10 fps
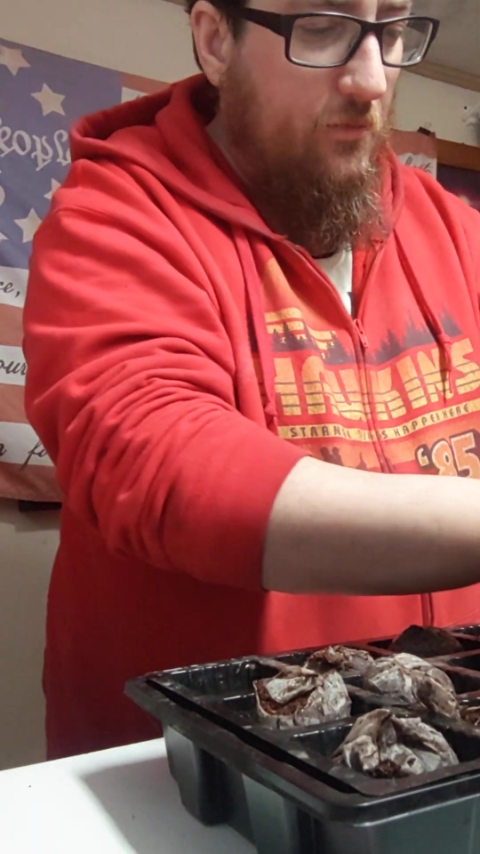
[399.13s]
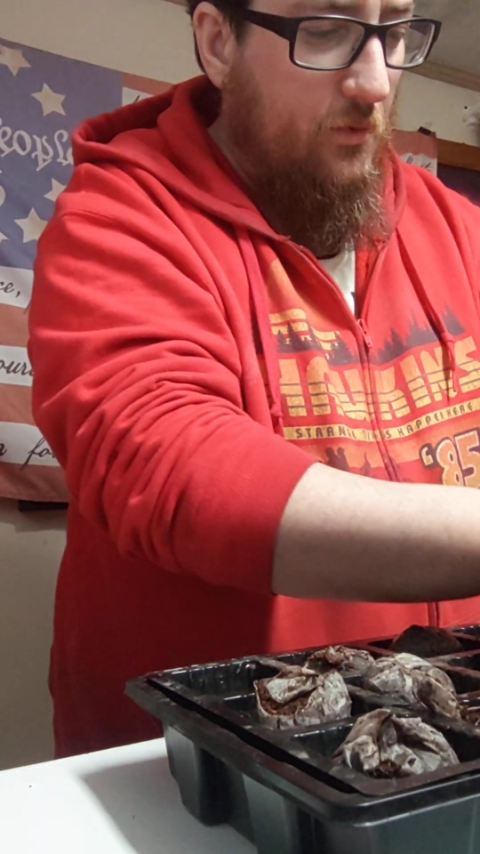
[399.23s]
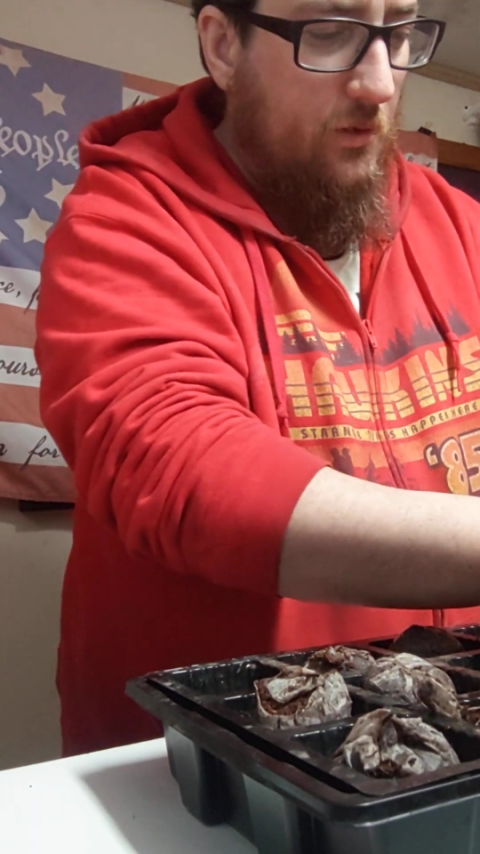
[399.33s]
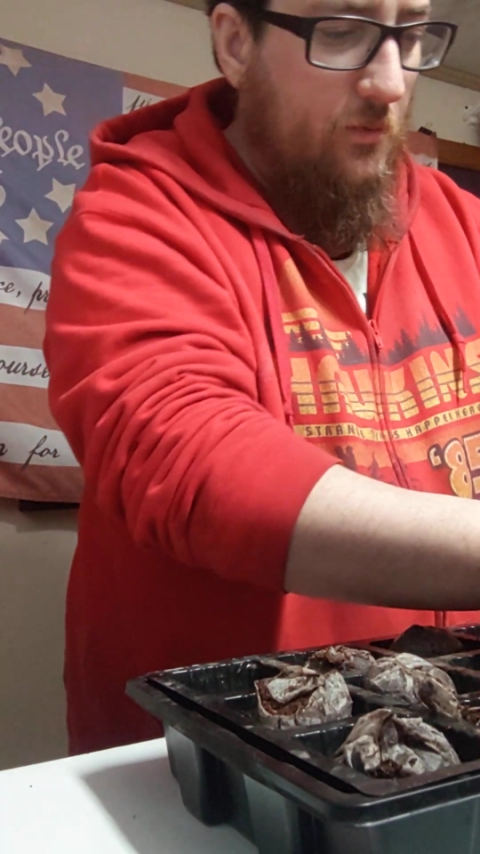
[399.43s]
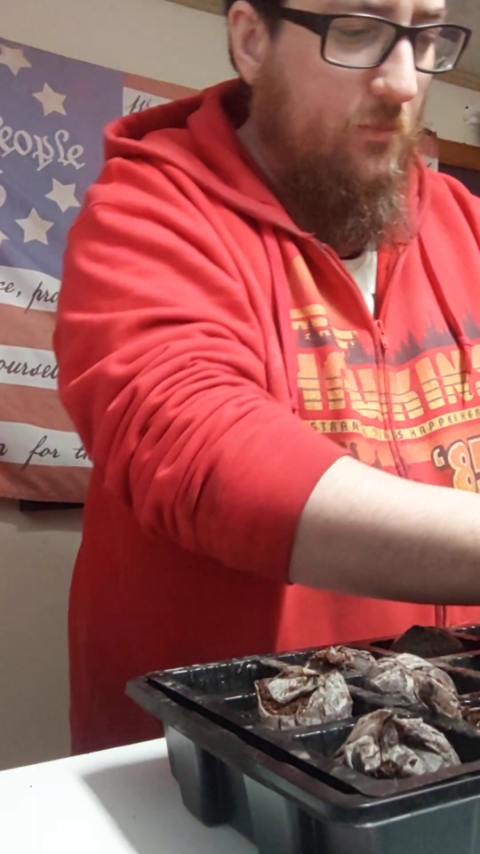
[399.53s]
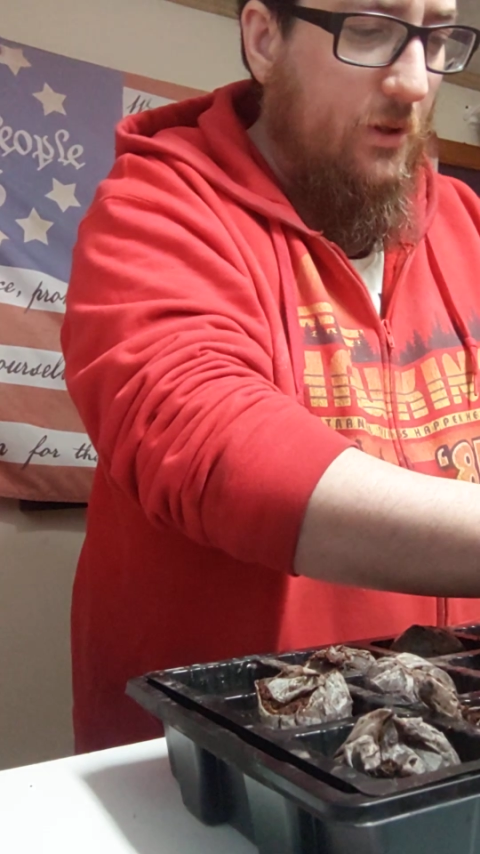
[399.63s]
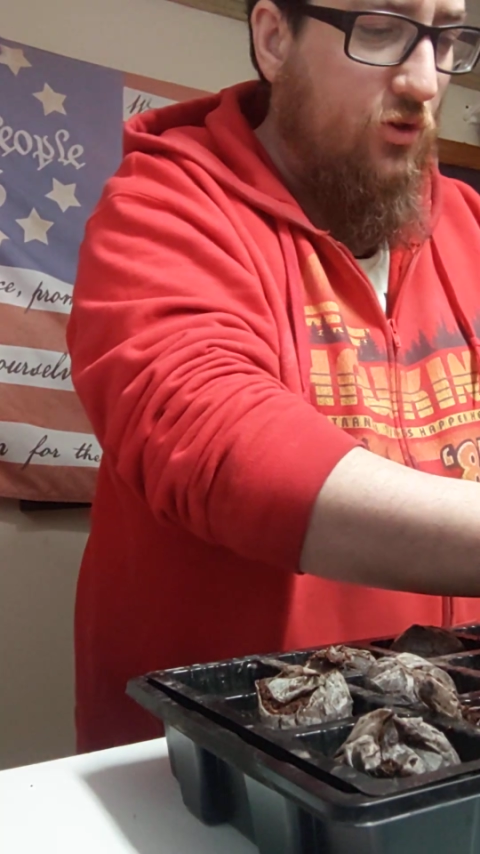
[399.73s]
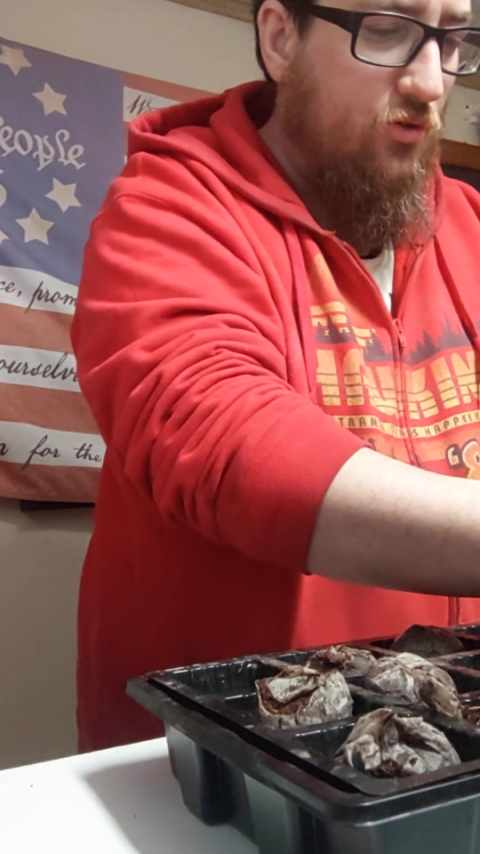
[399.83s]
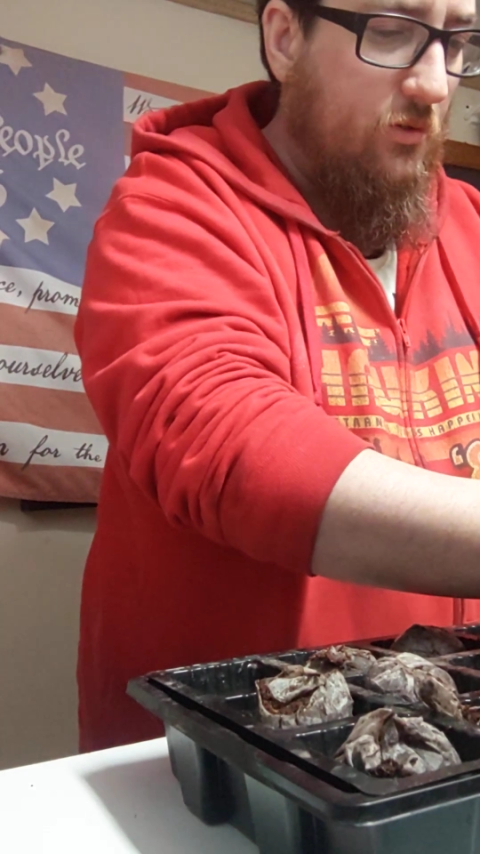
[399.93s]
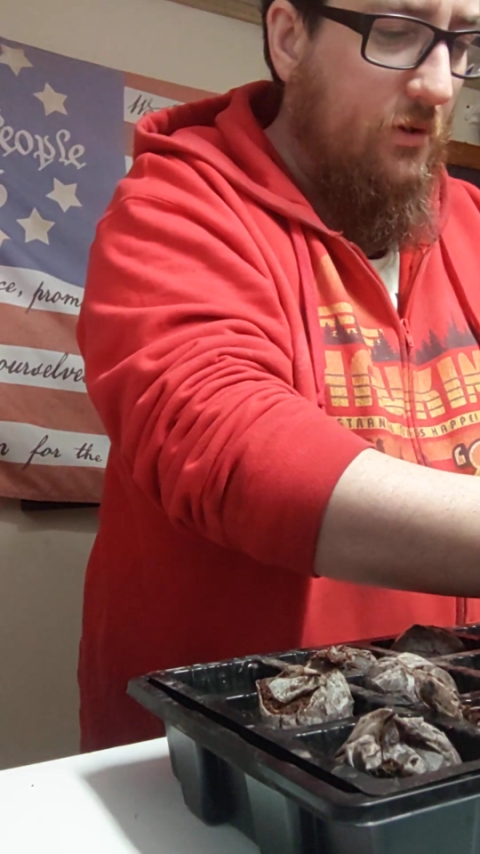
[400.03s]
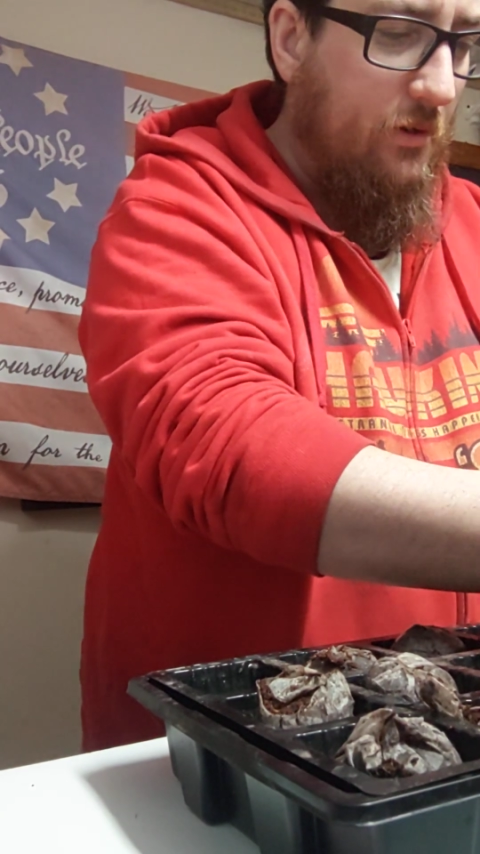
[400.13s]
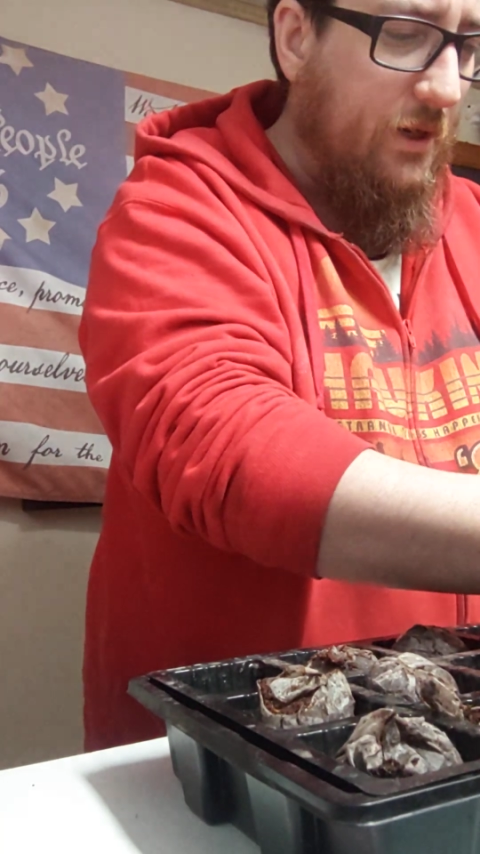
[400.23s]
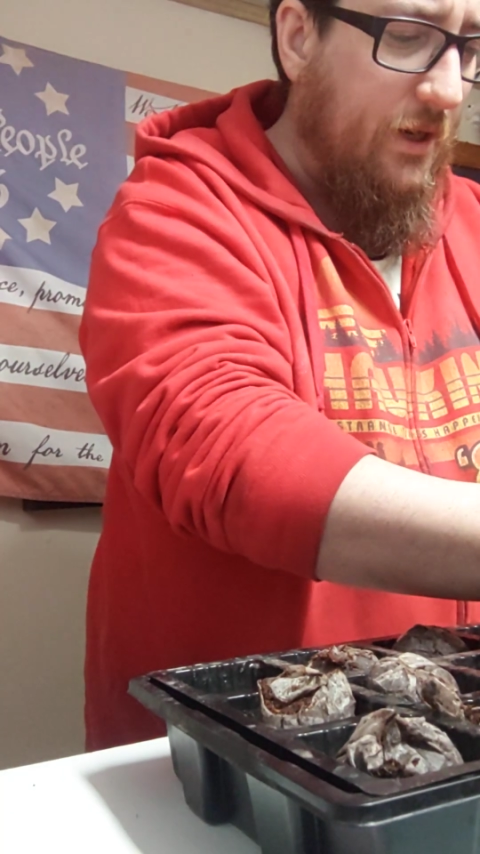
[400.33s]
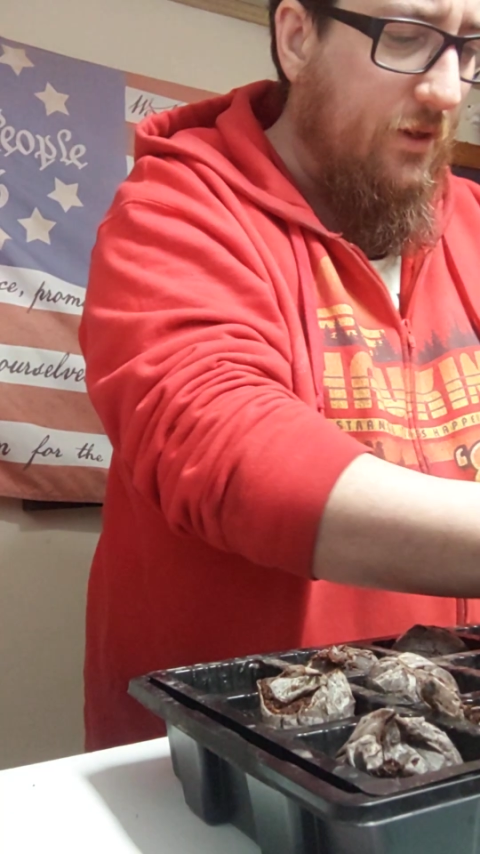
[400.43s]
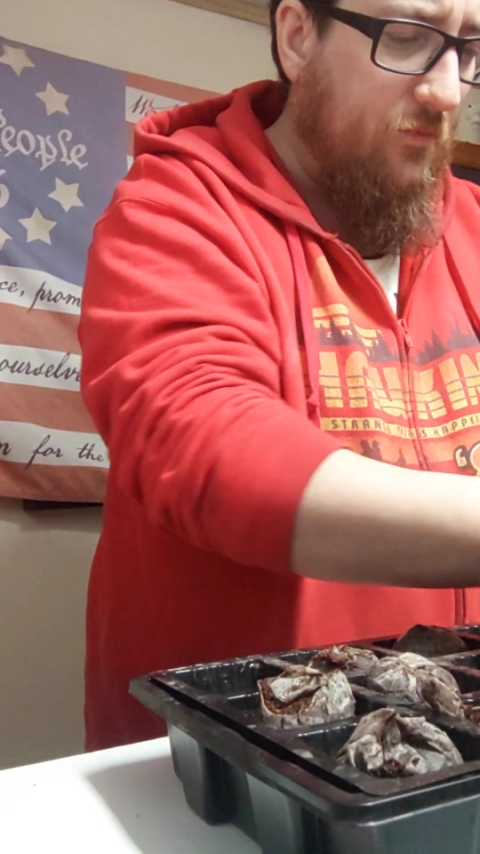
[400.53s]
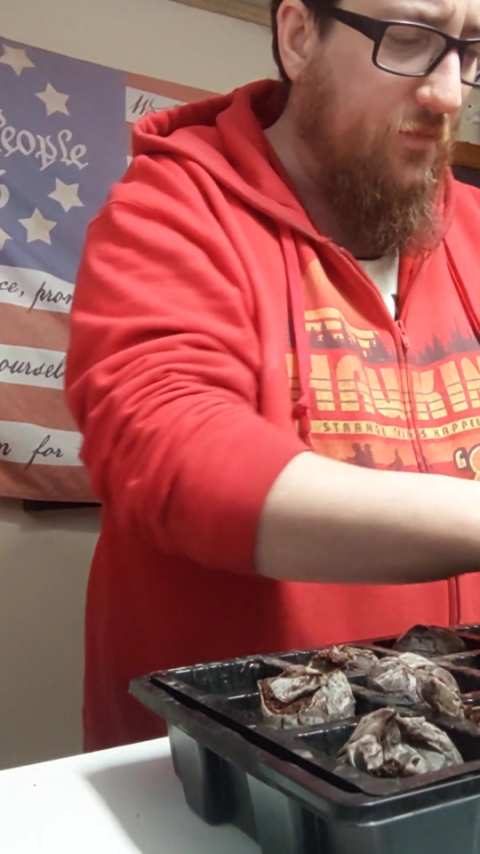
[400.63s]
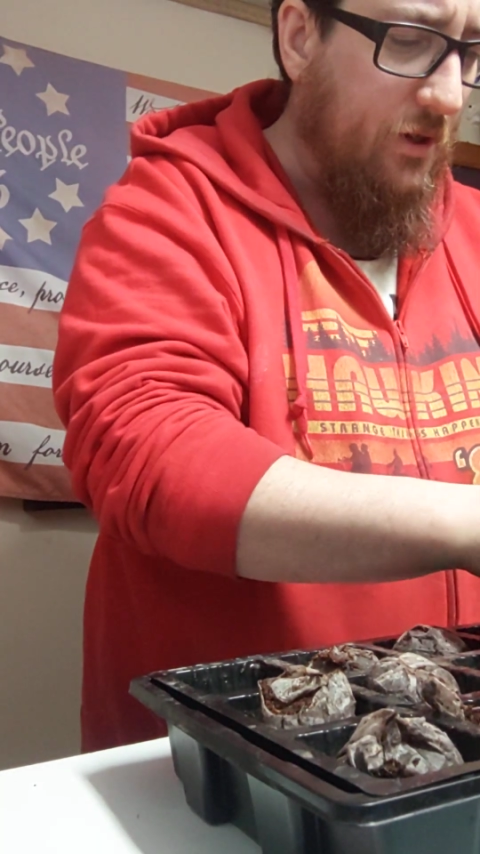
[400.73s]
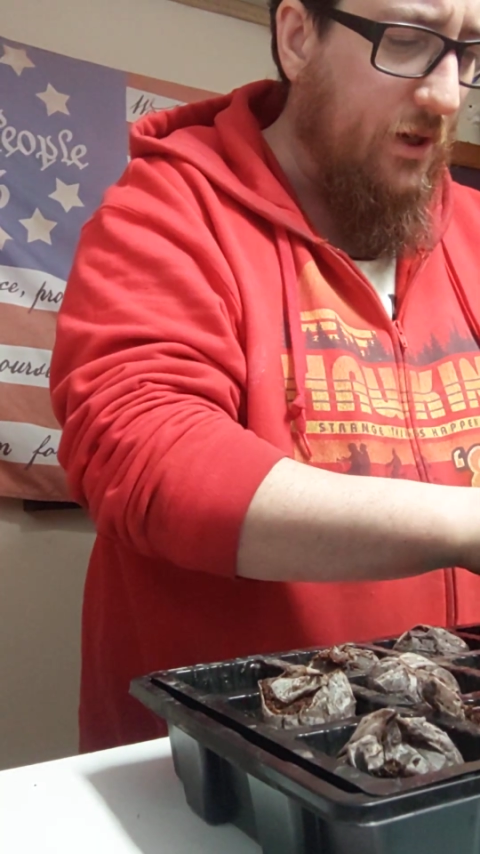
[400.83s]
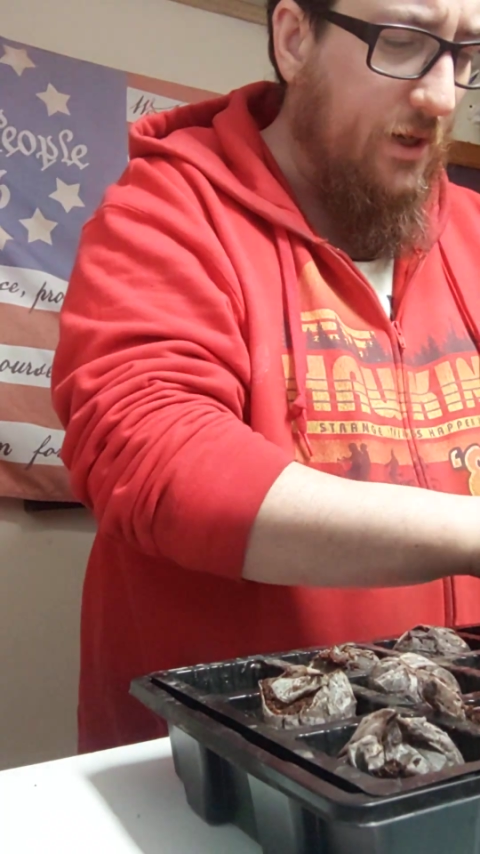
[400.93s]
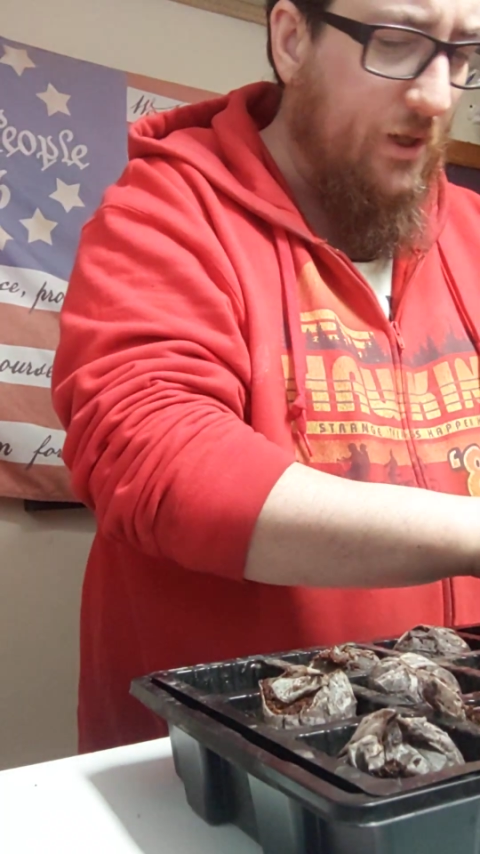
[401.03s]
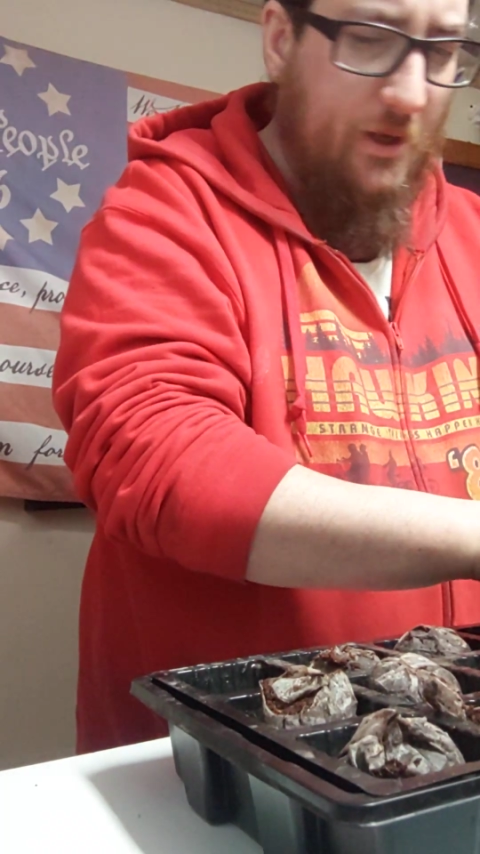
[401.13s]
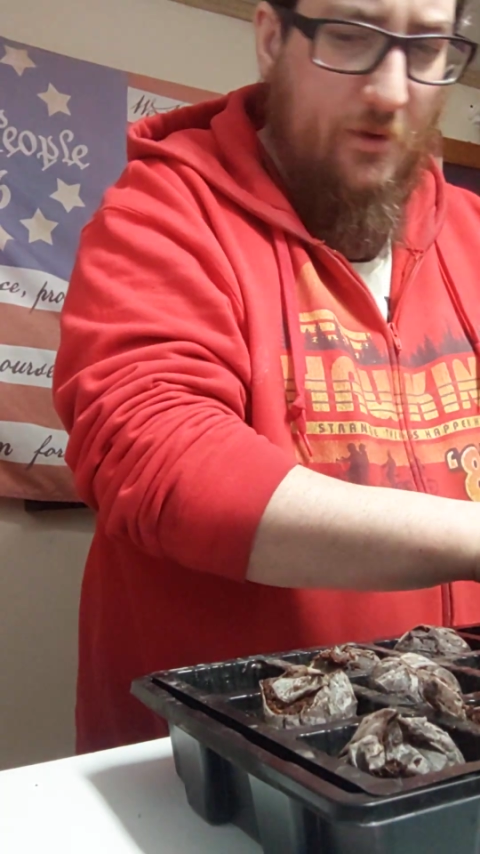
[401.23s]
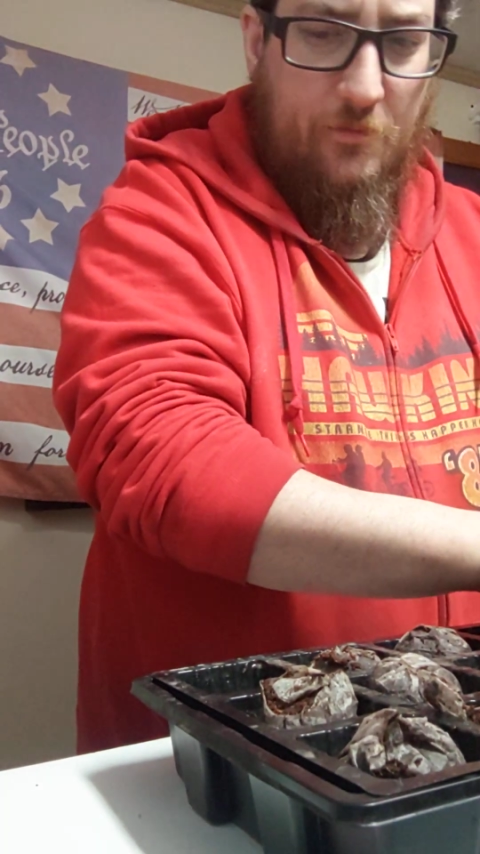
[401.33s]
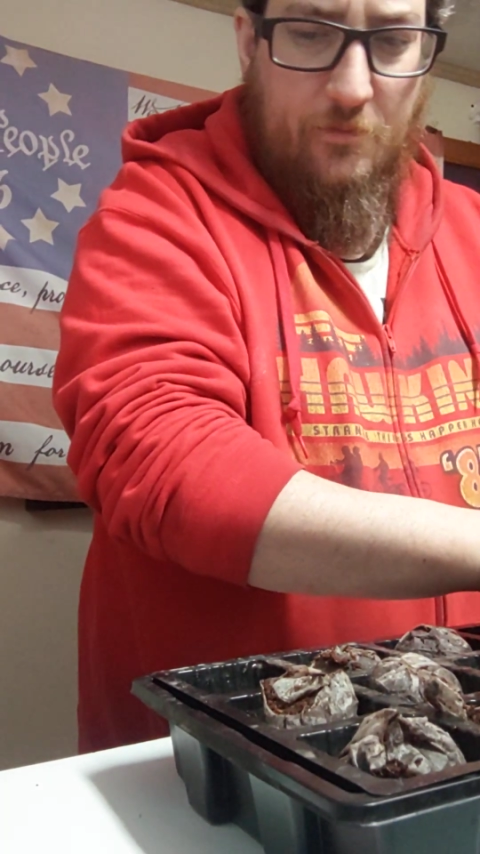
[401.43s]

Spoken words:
We're going to make sure they're at 85.